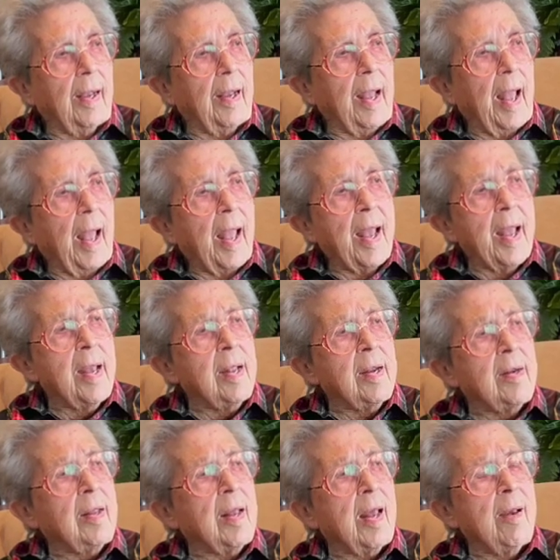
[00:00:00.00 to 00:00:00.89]

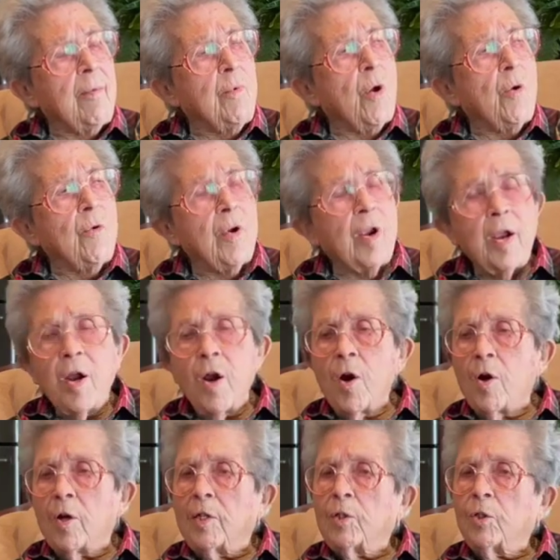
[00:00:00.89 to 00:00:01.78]
and come over
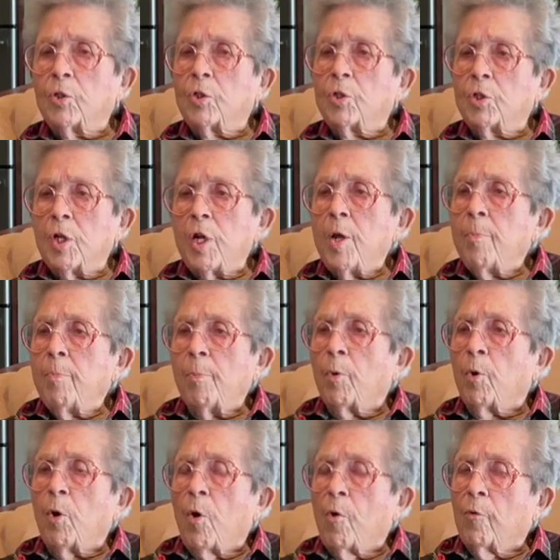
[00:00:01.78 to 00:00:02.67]
here, it's
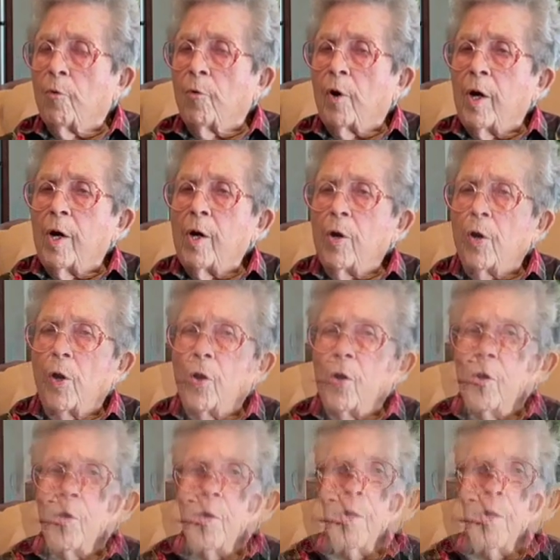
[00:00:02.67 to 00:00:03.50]
steeper over here.